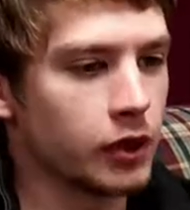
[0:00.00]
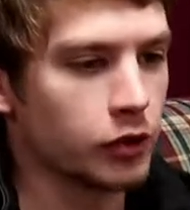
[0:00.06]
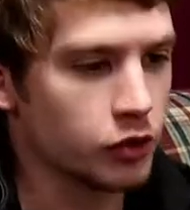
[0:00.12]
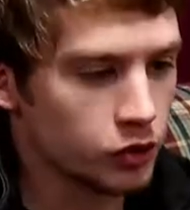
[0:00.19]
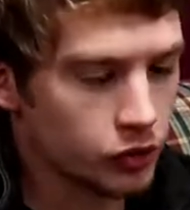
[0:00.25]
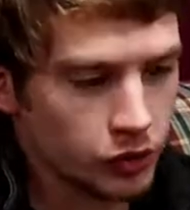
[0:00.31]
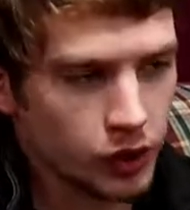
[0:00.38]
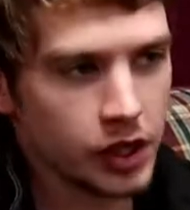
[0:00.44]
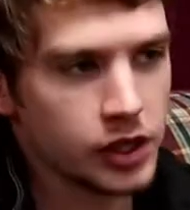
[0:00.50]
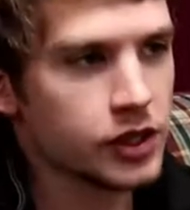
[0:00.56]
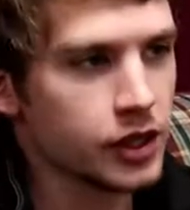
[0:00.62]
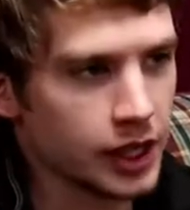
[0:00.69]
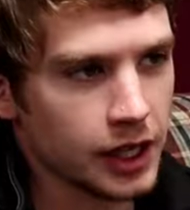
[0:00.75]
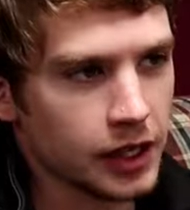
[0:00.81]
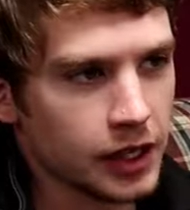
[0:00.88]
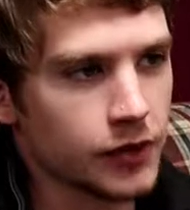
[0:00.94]
He'll crush
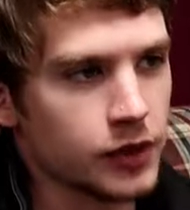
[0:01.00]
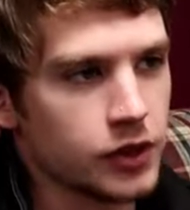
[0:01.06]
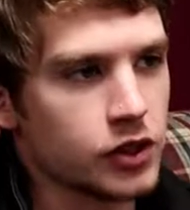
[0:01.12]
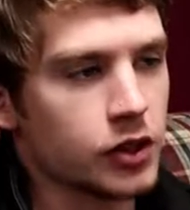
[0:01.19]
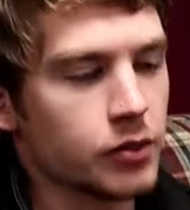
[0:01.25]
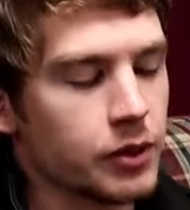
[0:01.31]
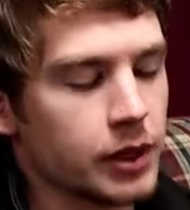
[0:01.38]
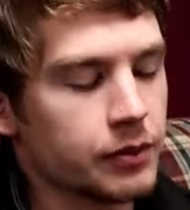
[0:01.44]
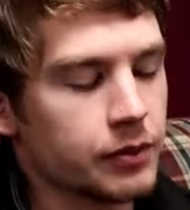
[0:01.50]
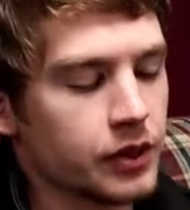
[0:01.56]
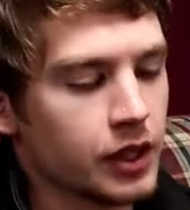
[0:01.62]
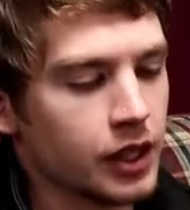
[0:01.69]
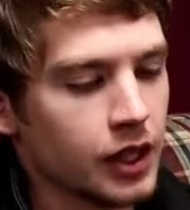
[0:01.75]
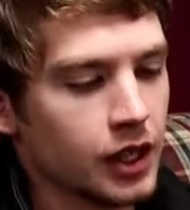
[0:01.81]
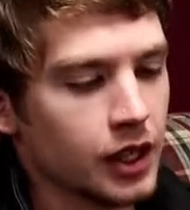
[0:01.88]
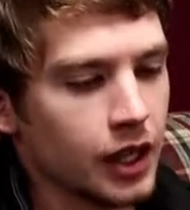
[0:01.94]
the head of the serpent,
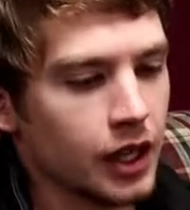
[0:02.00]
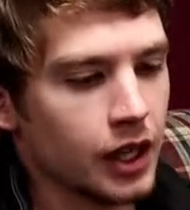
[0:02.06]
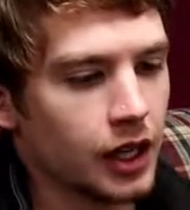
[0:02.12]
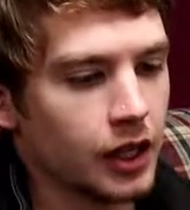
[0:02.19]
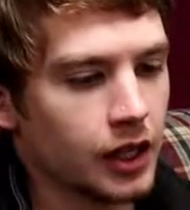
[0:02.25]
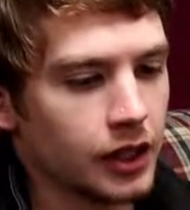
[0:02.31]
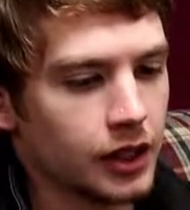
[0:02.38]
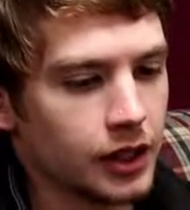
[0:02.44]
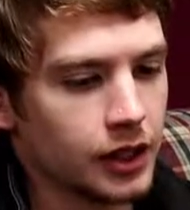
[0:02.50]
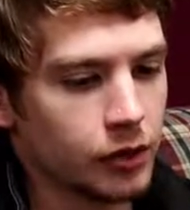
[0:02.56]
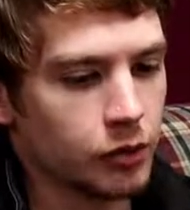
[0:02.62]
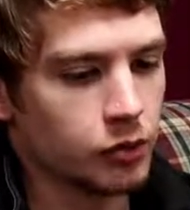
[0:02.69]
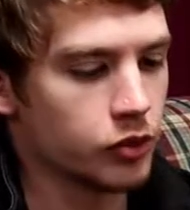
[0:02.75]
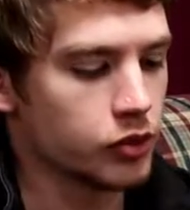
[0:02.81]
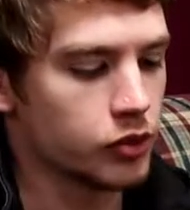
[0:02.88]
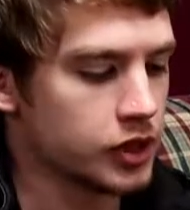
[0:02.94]
uh,
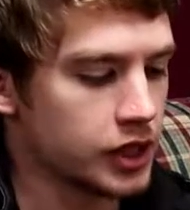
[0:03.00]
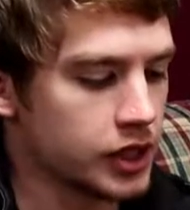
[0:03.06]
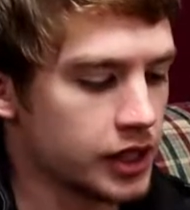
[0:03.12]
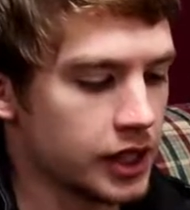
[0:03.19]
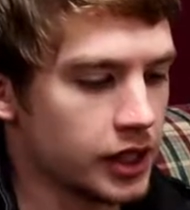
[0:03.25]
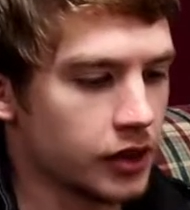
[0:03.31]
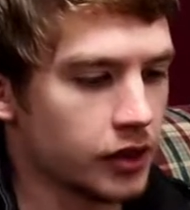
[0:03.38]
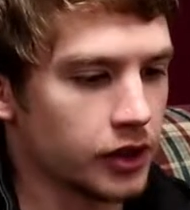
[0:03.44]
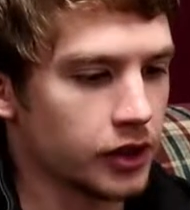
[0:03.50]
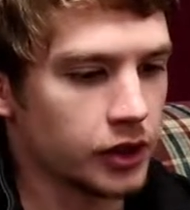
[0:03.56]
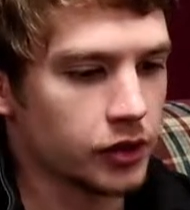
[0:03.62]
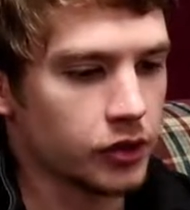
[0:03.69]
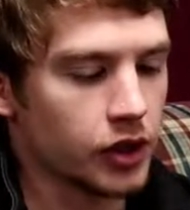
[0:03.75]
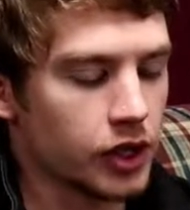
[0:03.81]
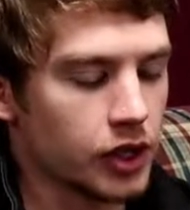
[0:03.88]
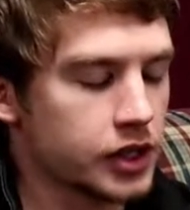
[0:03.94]
he'll bruise his heel, and
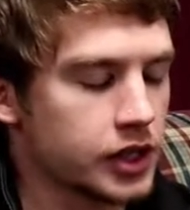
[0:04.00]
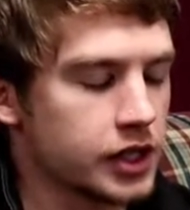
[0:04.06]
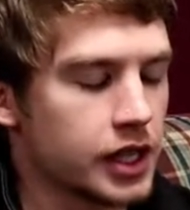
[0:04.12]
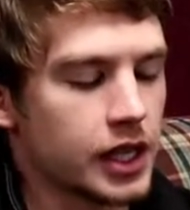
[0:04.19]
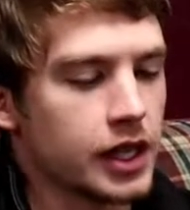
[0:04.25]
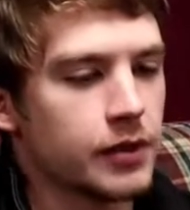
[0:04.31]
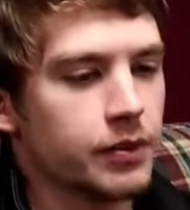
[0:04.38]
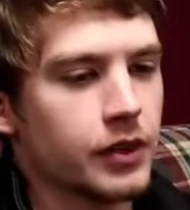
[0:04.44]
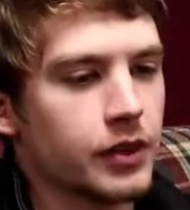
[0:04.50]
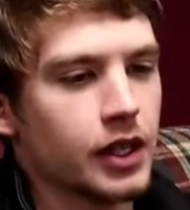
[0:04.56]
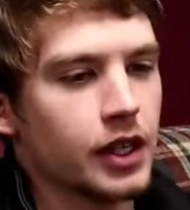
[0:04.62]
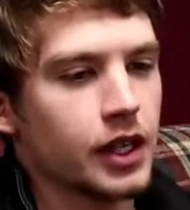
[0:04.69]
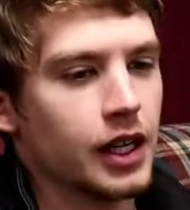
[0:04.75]
he'll crush his head,